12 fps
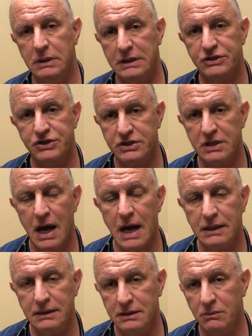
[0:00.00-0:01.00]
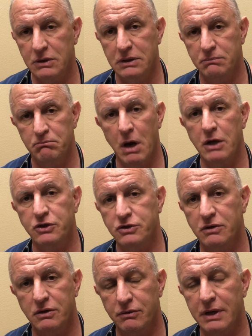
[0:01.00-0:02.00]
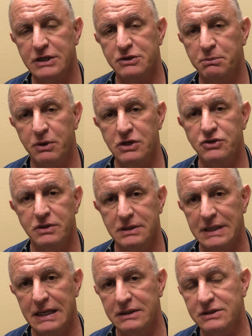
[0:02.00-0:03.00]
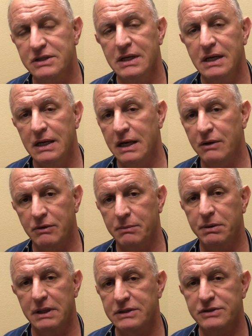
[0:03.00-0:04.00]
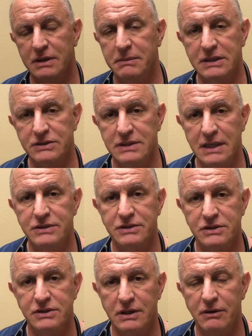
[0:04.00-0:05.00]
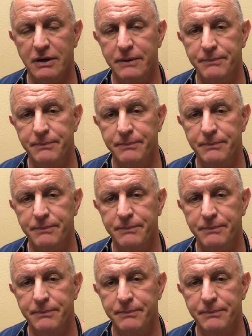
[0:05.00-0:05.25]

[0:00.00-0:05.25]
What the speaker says: in stock, and then we monitor their expiration dates and replace them as necessary.